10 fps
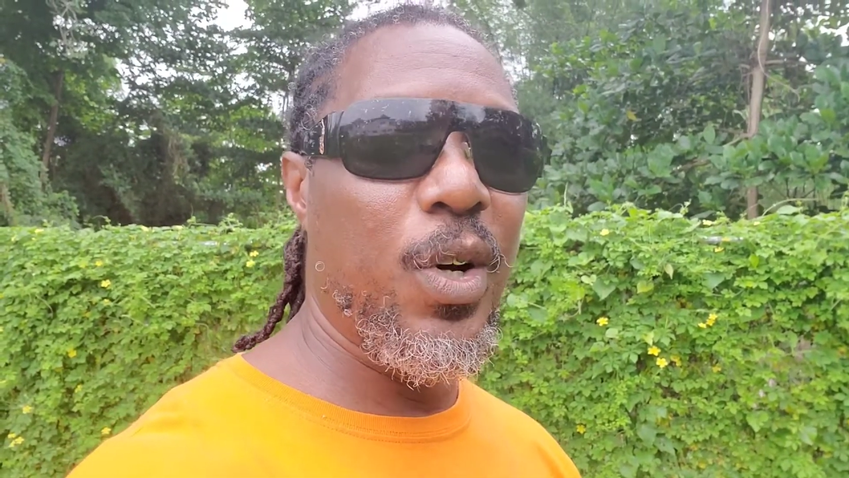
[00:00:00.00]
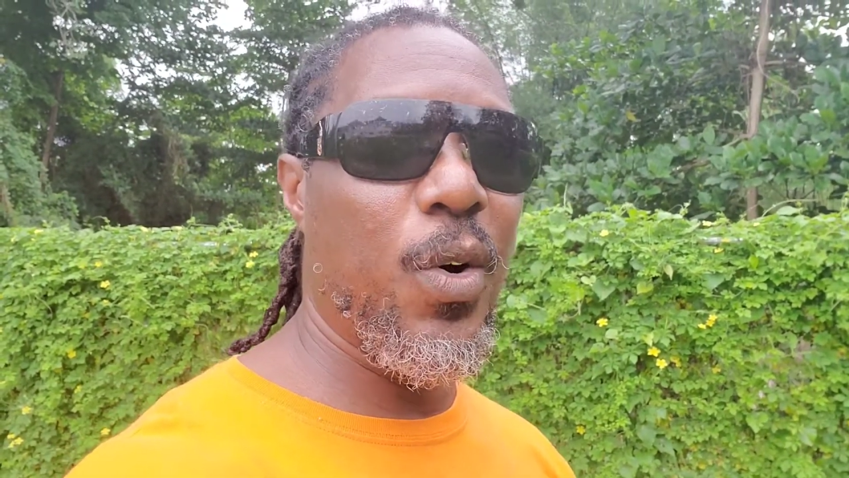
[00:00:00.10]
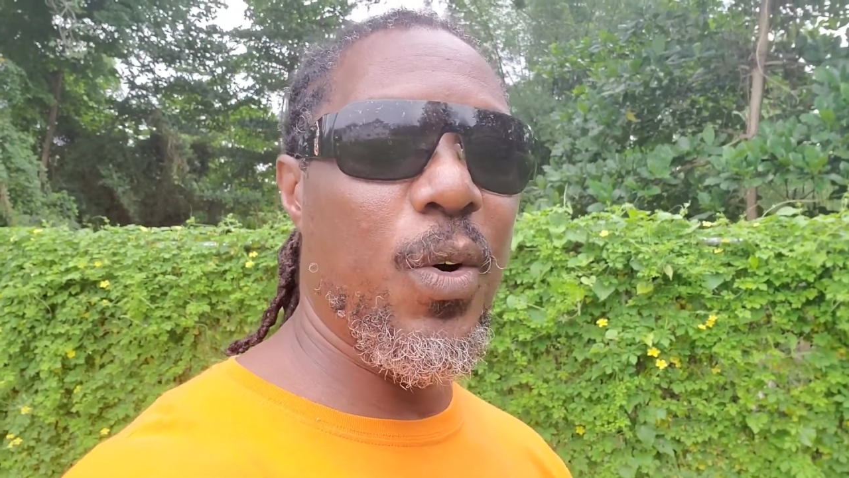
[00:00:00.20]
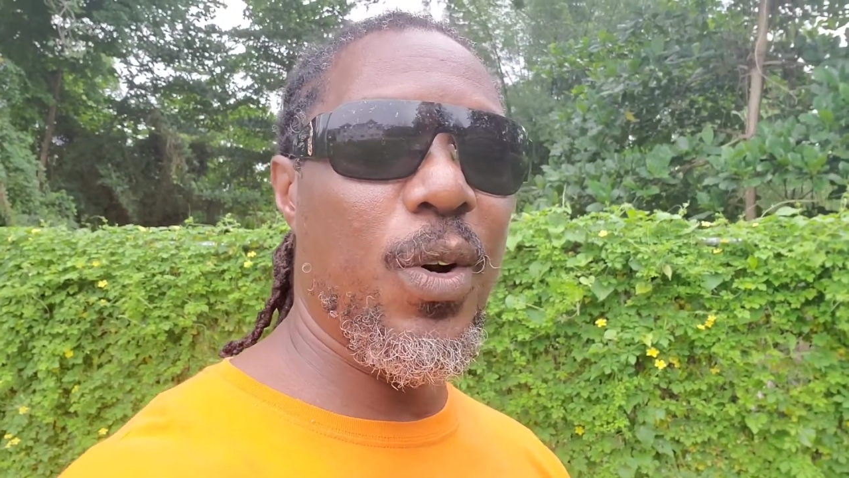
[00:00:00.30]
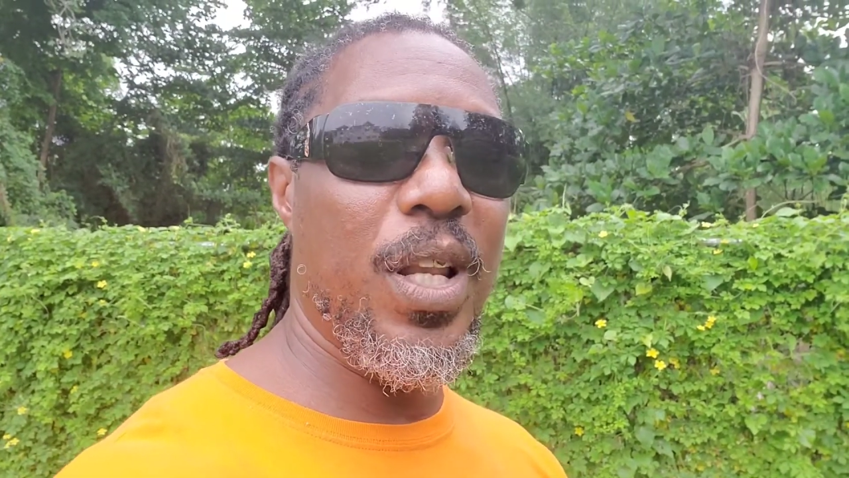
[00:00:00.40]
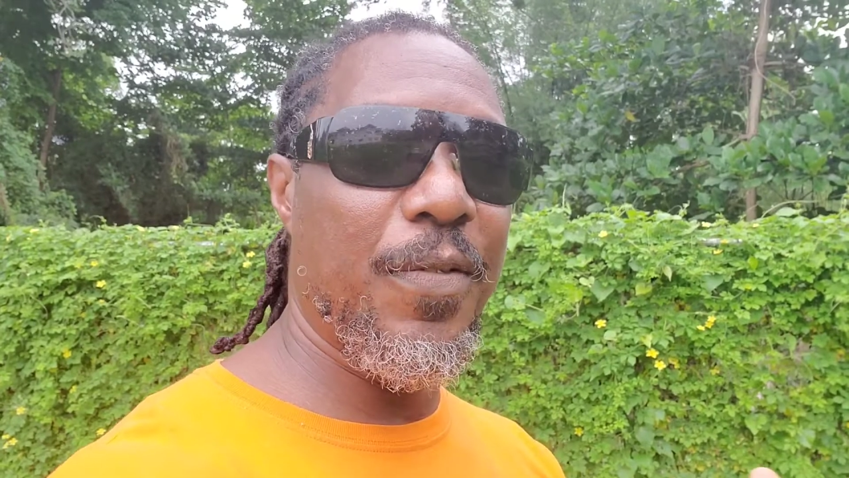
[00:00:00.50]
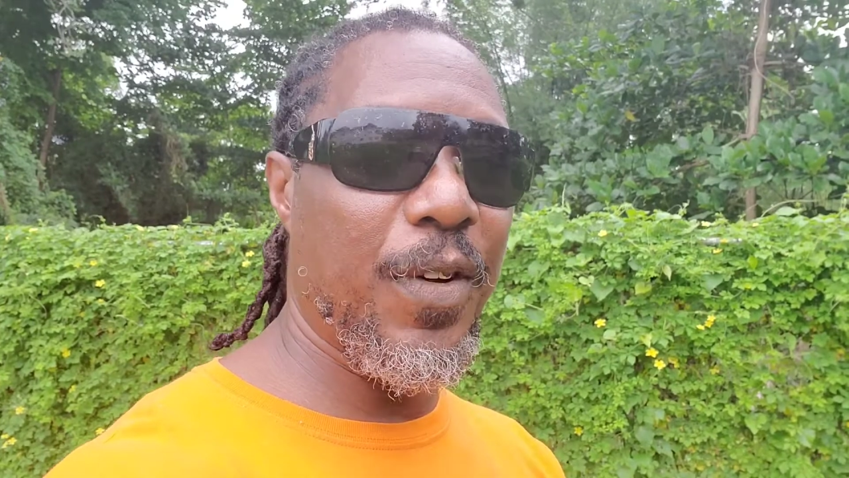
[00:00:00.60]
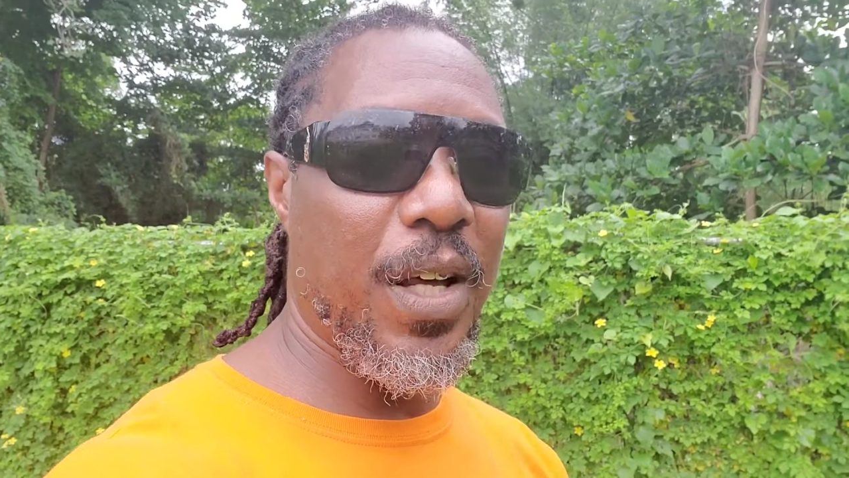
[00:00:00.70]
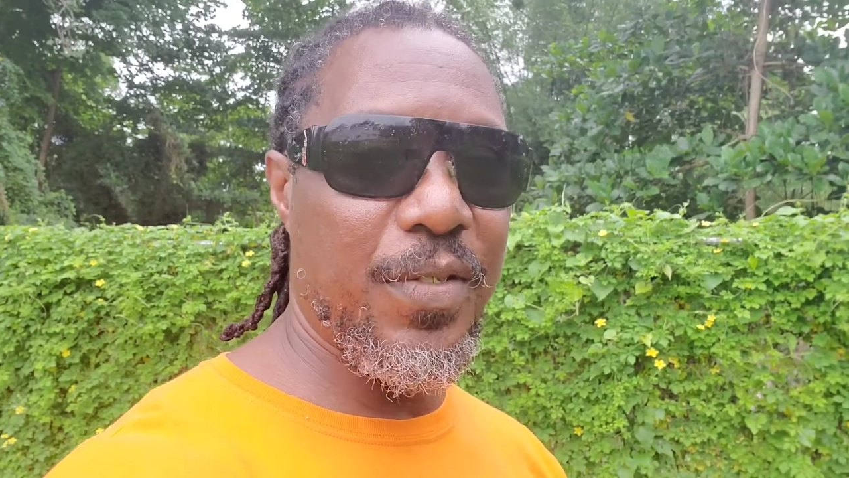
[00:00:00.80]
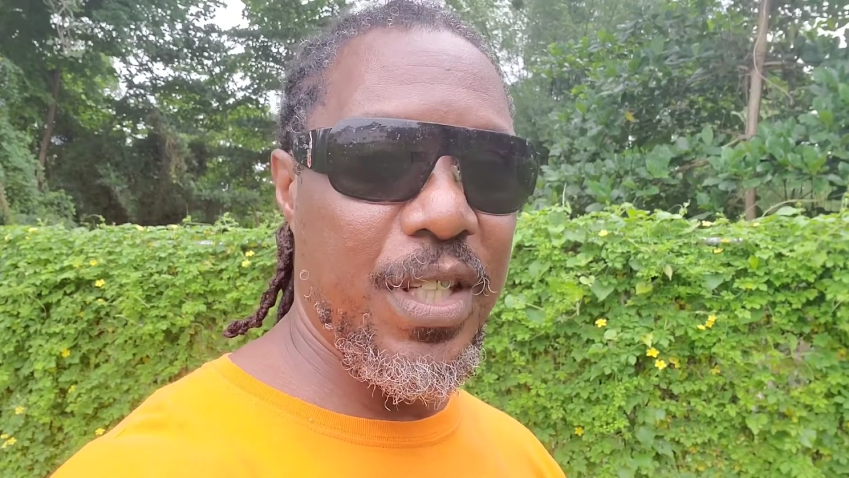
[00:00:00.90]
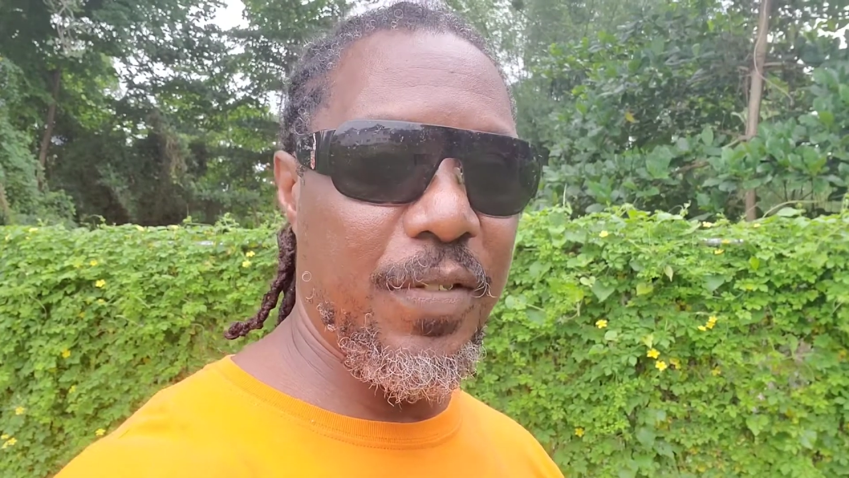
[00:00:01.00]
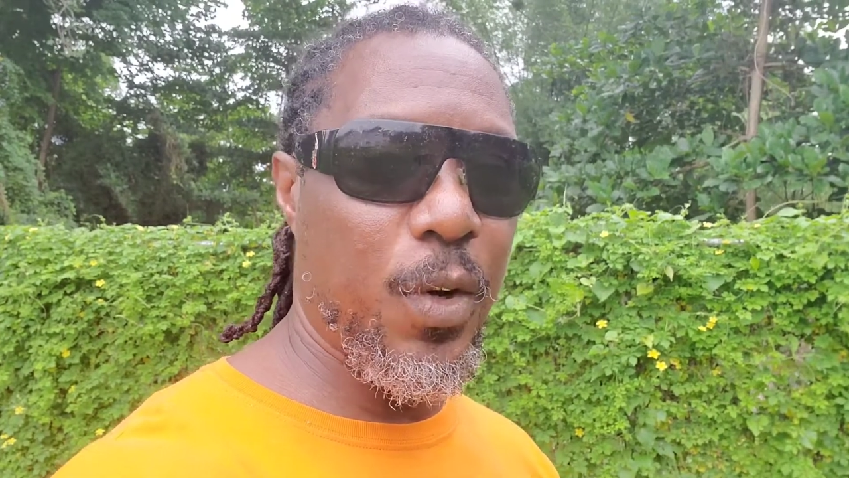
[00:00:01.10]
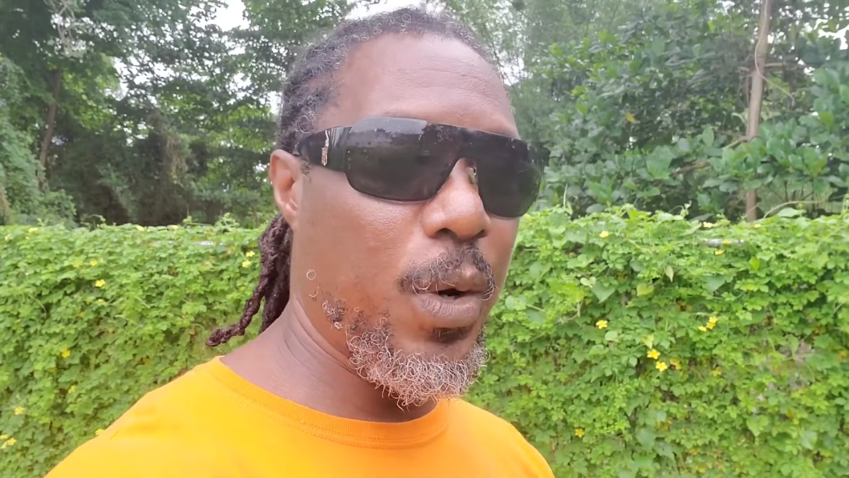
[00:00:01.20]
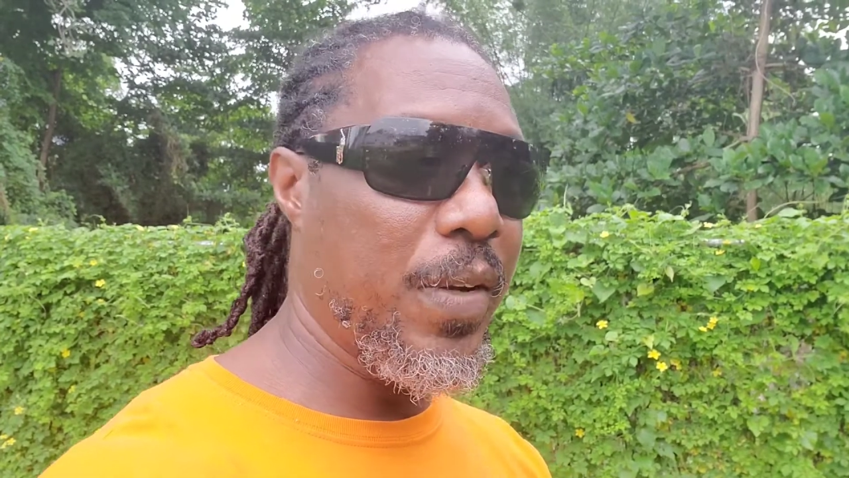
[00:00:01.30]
or Live for Love TV or